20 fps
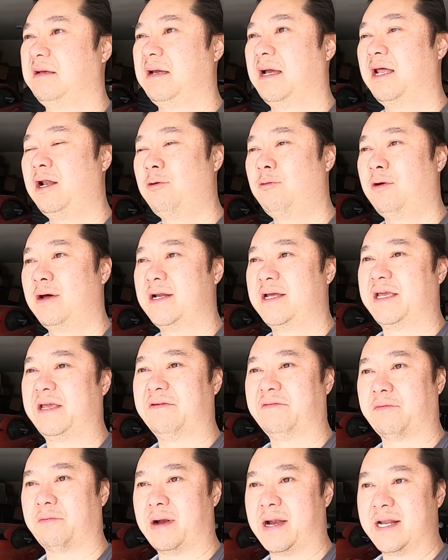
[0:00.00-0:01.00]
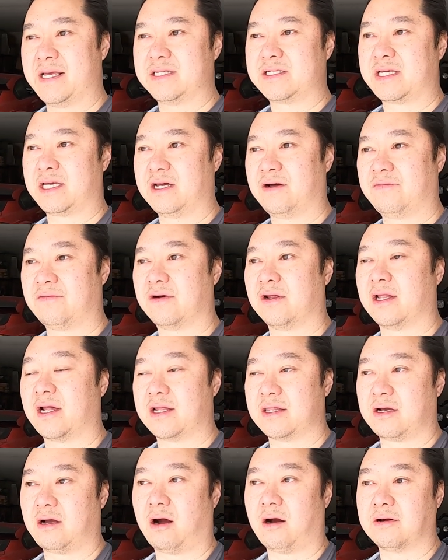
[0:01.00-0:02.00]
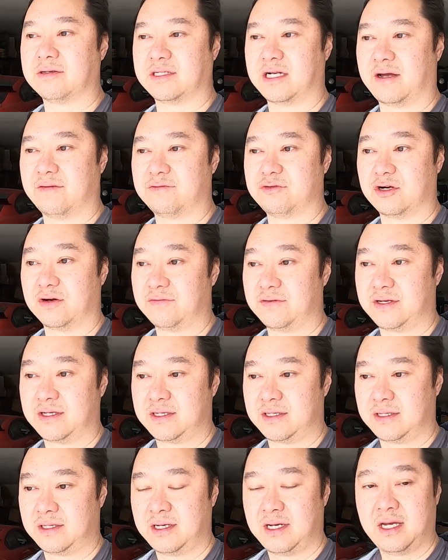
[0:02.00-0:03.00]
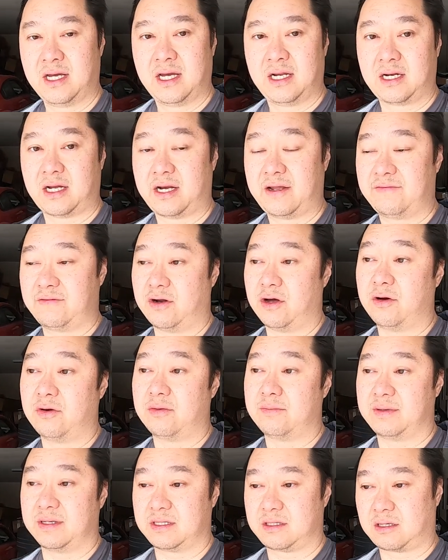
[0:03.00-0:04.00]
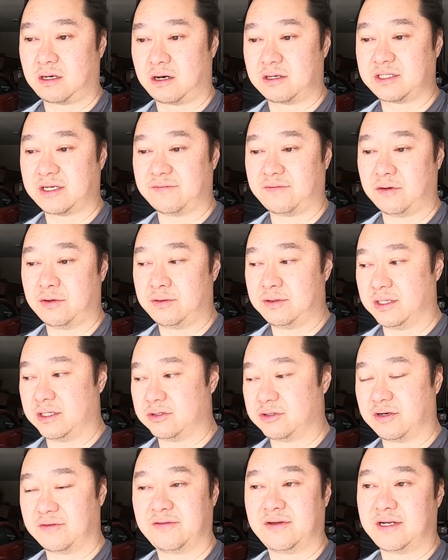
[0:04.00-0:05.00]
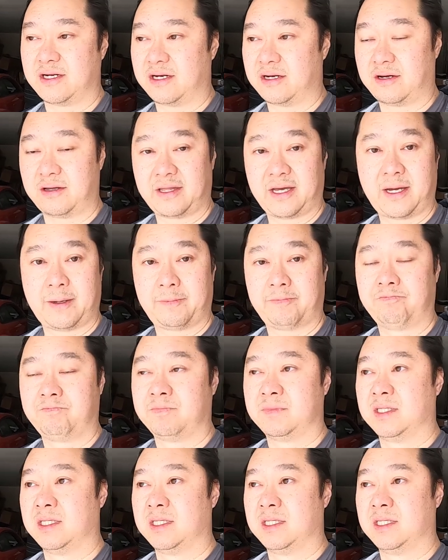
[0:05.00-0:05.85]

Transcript: kind of want to give a rating scale for a lot of the cars that I've driven, not even owned, but cars I've owned and driven and all that.